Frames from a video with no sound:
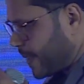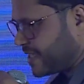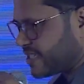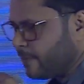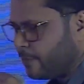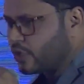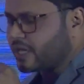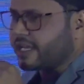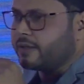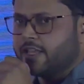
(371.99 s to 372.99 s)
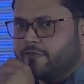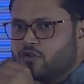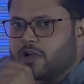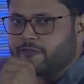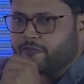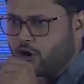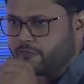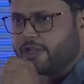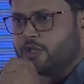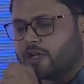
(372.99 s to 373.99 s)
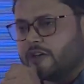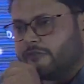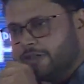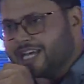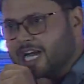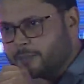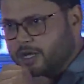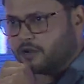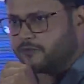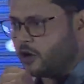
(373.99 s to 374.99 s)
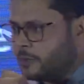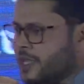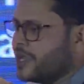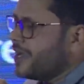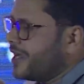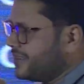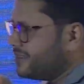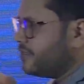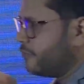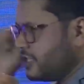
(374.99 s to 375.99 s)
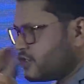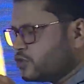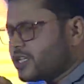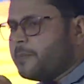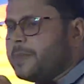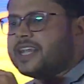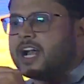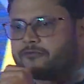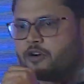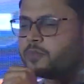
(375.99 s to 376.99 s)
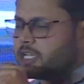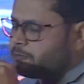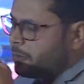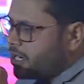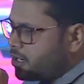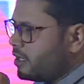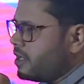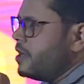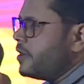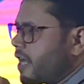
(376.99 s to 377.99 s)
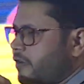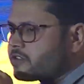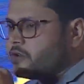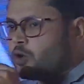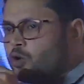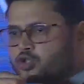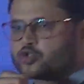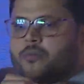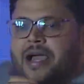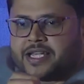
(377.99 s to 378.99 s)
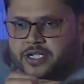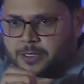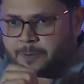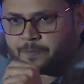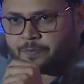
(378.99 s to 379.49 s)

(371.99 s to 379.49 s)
HR portal can give you a form where you can fill that particular form, and once you submit that form, that particular request will go to your manager.